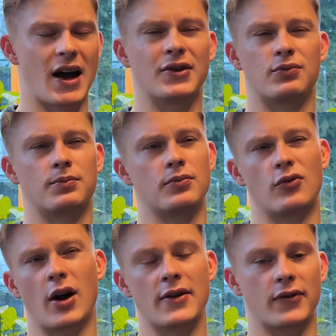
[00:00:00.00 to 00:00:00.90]
and
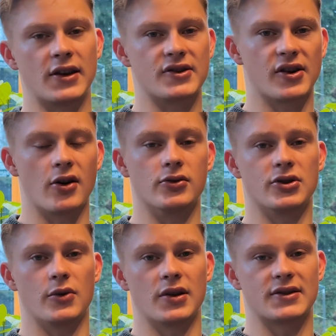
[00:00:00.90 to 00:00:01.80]
rightfully so
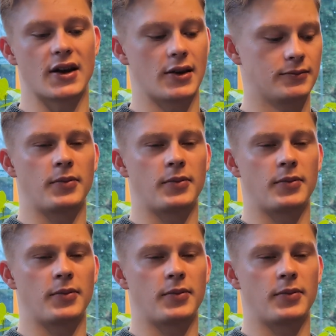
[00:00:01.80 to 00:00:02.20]
to an extent.